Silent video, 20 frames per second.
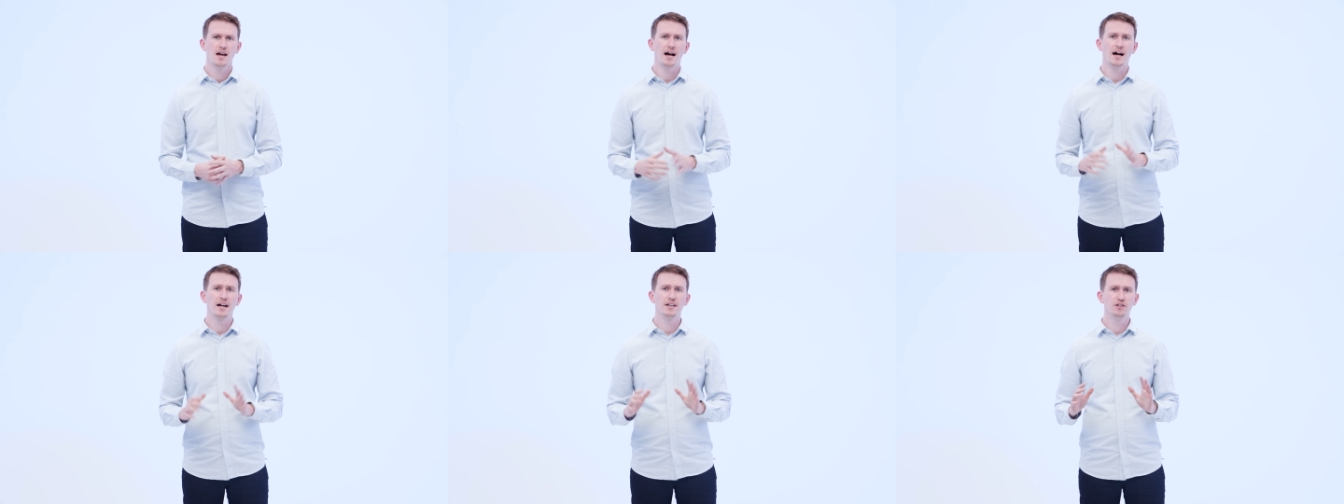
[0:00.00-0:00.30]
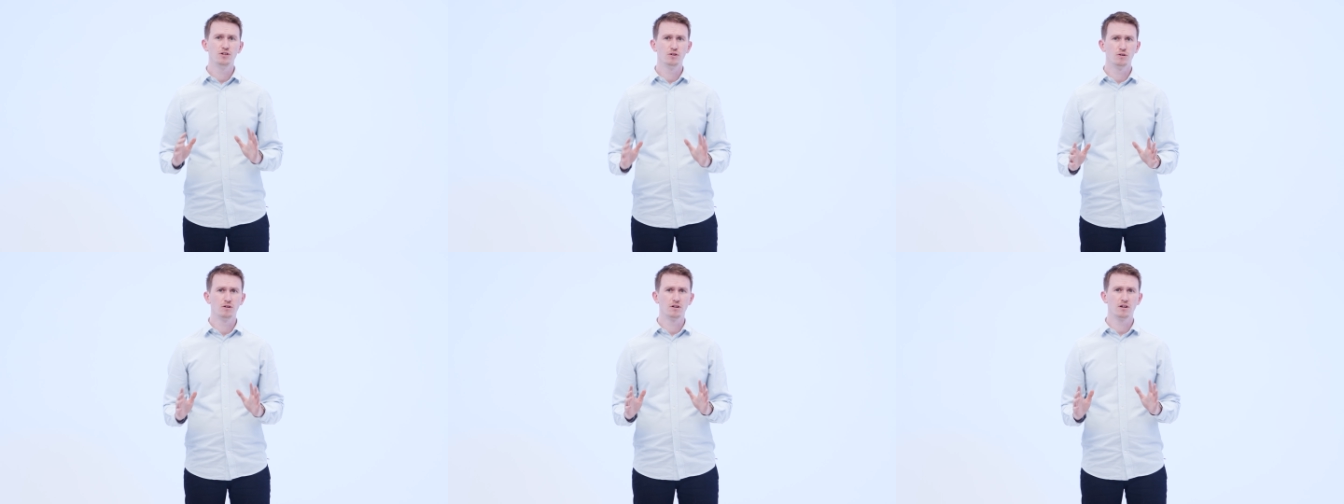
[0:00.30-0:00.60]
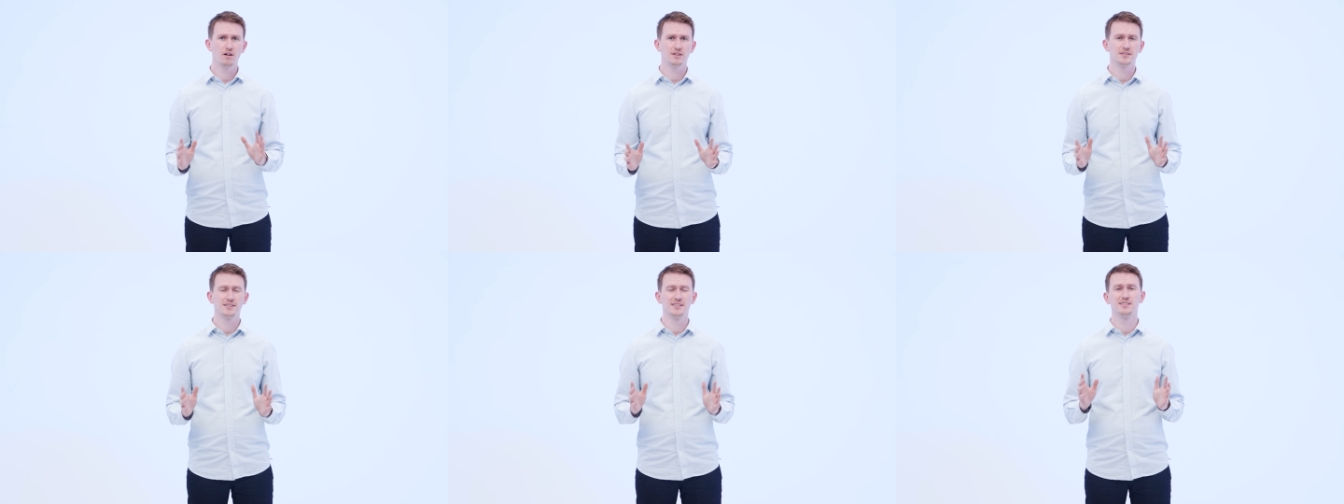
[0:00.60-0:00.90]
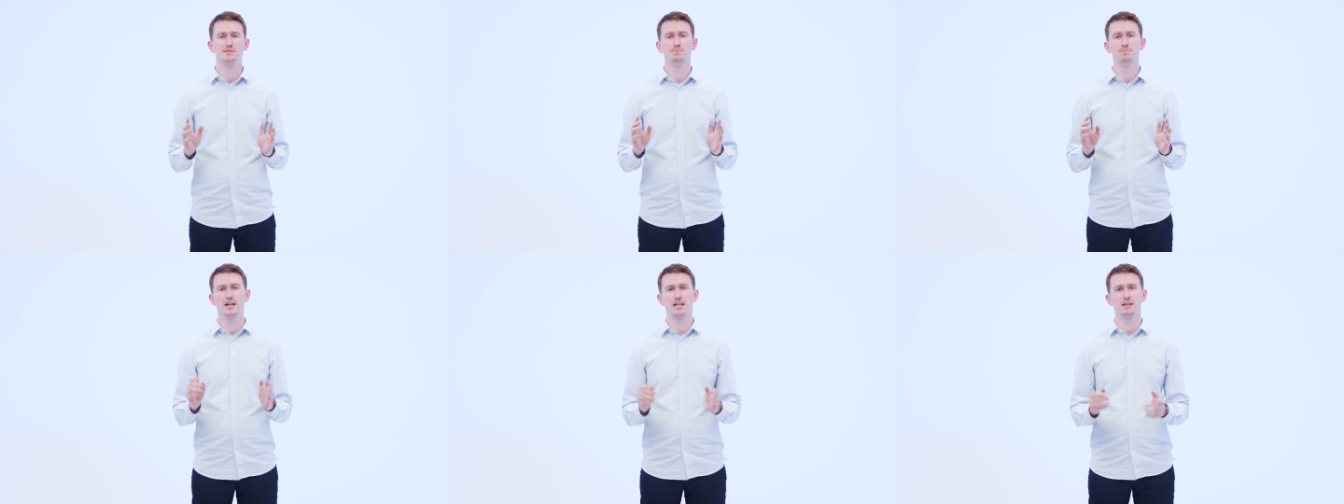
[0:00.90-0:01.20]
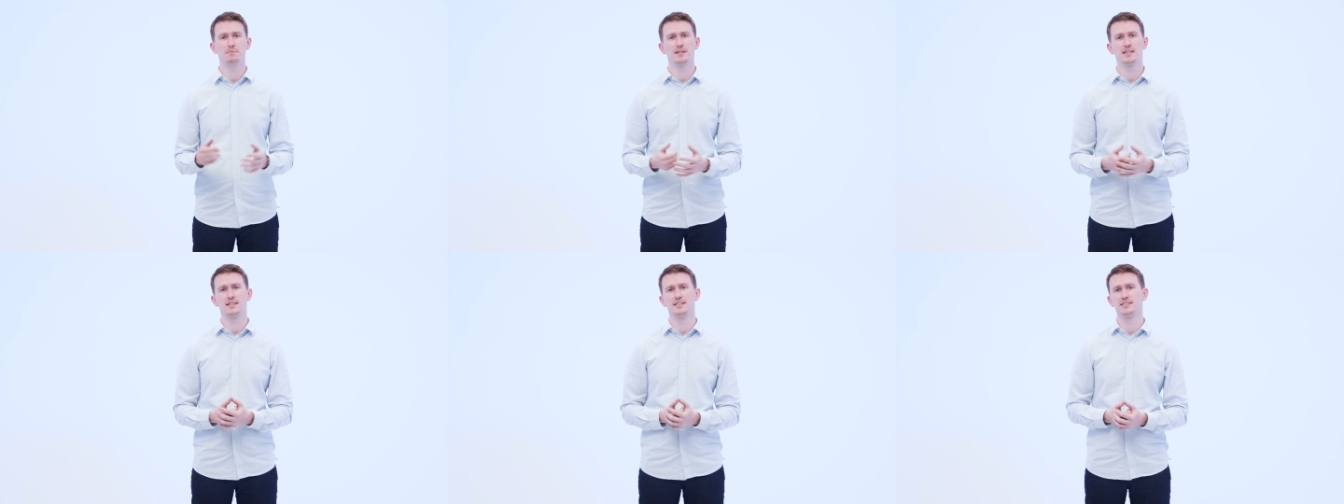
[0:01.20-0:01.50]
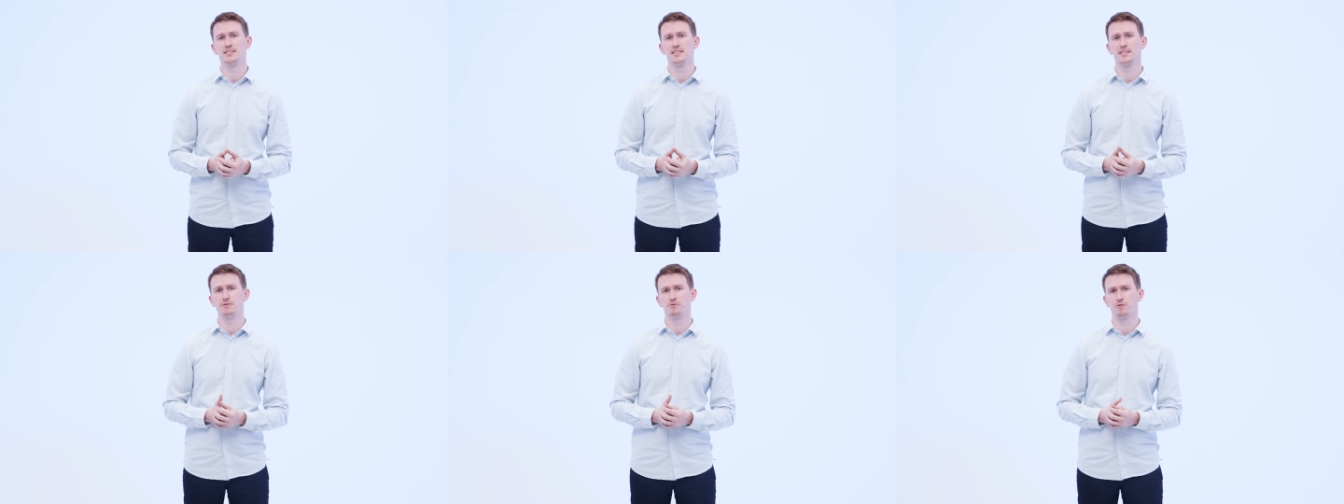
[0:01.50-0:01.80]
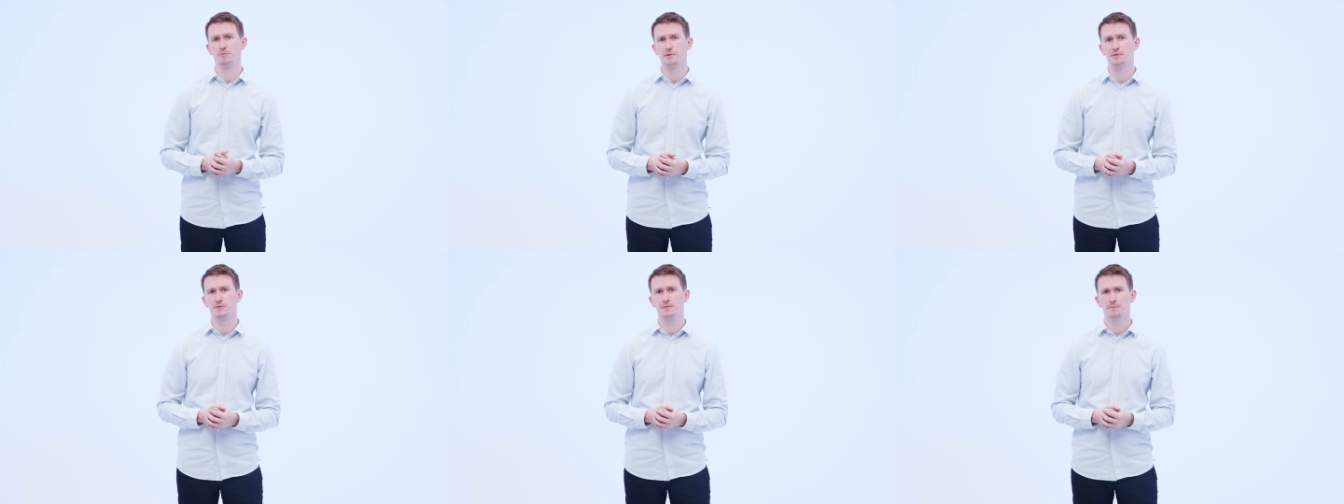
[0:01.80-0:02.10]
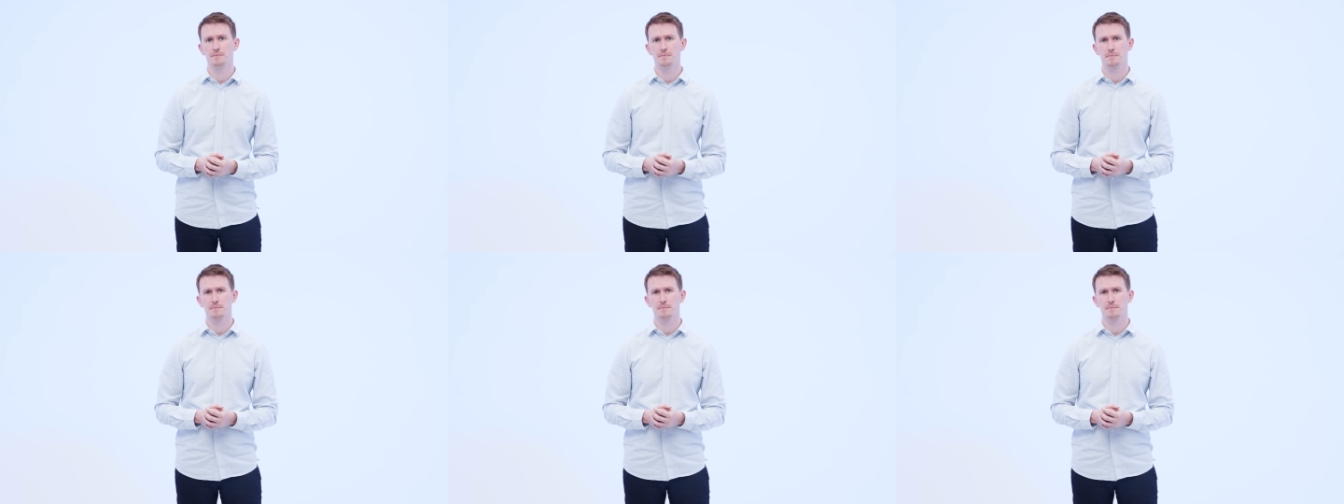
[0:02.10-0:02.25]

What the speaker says: and your losses may be considerable.